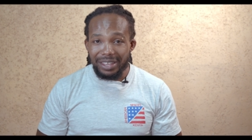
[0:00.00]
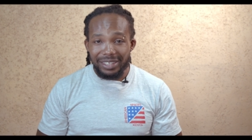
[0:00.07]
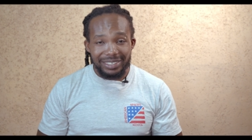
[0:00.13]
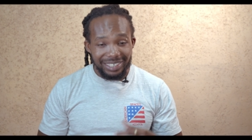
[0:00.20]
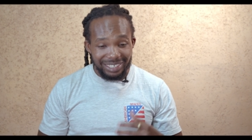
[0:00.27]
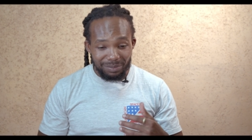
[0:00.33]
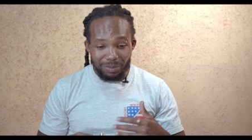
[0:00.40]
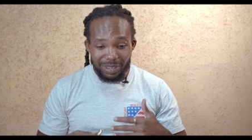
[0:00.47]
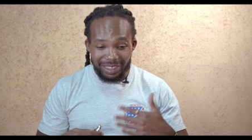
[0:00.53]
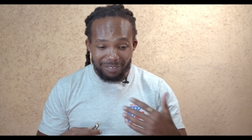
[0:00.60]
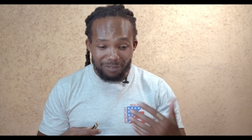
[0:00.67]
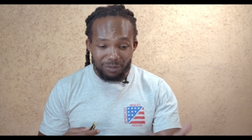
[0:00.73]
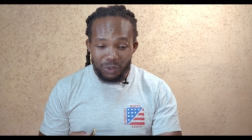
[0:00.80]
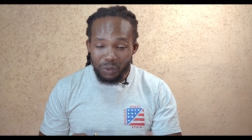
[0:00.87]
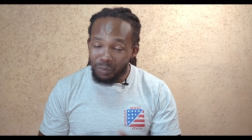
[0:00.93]
just by the
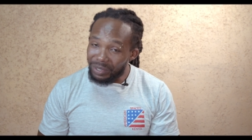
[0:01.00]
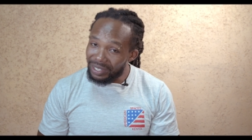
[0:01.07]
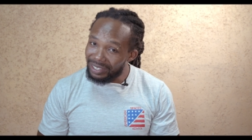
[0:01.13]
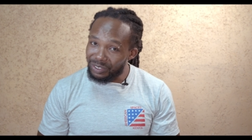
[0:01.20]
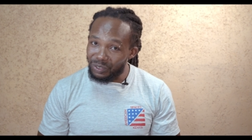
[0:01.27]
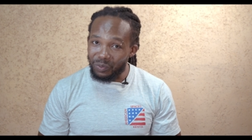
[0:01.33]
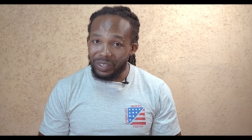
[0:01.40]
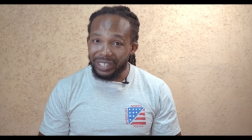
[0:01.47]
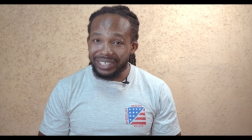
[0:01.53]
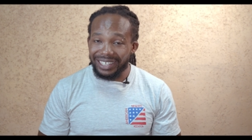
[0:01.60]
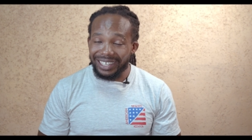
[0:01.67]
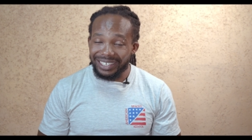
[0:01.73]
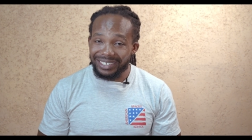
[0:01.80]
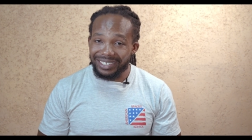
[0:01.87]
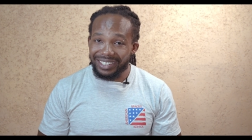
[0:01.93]
few minutes you've
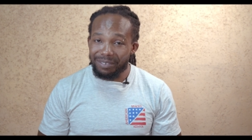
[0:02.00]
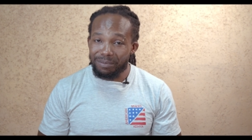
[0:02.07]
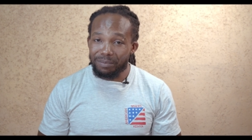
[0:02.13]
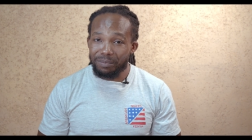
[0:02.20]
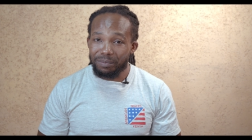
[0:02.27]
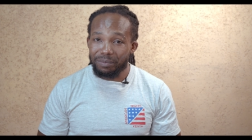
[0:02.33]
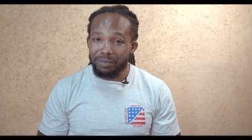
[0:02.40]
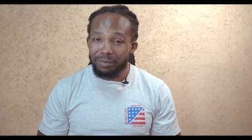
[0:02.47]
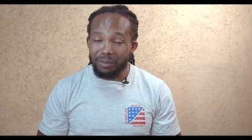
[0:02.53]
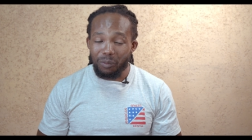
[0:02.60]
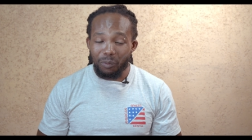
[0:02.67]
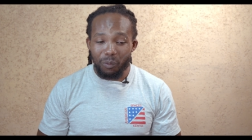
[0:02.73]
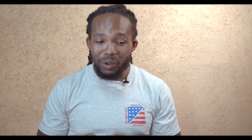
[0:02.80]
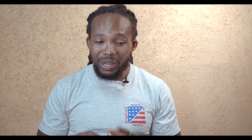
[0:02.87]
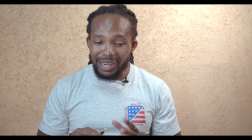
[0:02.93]
engaged them,
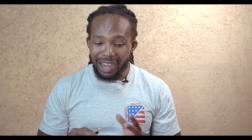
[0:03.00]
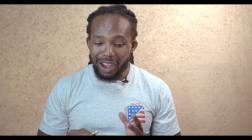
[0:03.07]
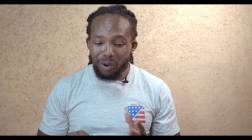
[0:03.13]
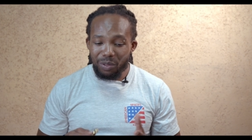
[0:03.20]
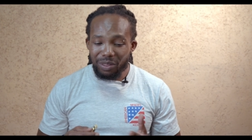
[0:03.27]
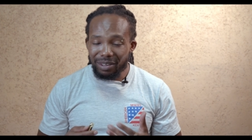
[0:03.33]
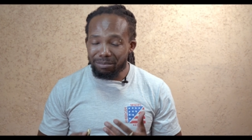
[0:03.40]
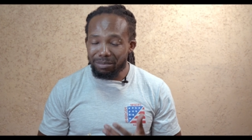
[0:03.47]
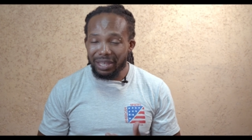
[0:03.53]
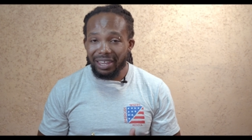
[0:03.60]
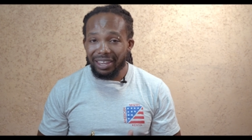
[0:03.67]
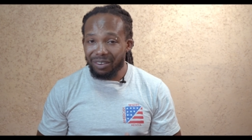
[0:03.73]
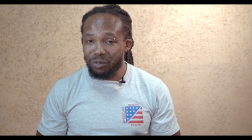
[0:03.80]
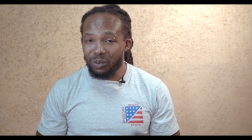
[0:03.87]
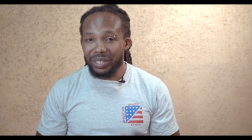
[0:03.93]
when, how they
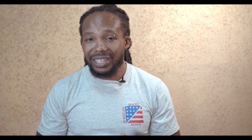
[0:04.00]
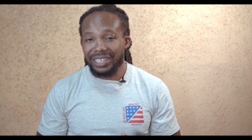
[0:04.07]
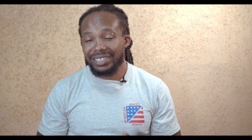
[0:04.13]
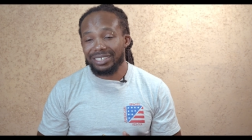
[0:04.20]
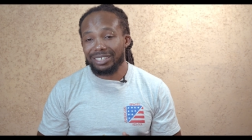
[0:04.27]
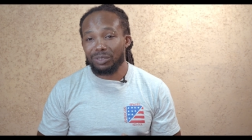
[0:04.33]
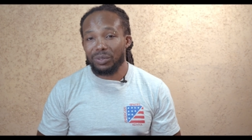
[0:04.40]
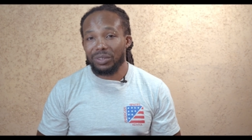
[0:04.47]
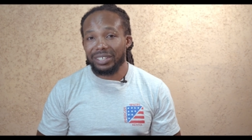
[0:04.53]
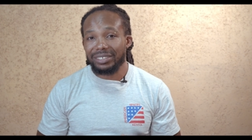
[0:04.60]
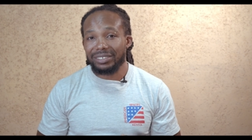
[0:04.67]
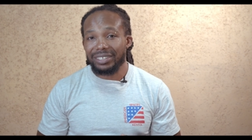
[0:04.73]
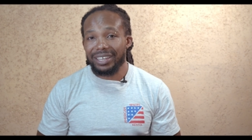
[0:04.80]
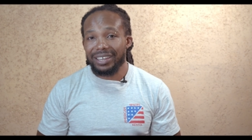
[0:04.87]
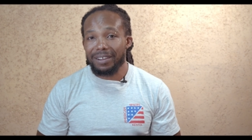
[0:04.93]
behave when they sit on the
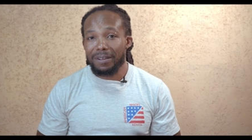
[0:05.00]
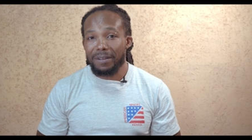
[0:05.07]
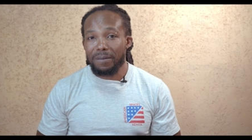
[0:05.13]
chair,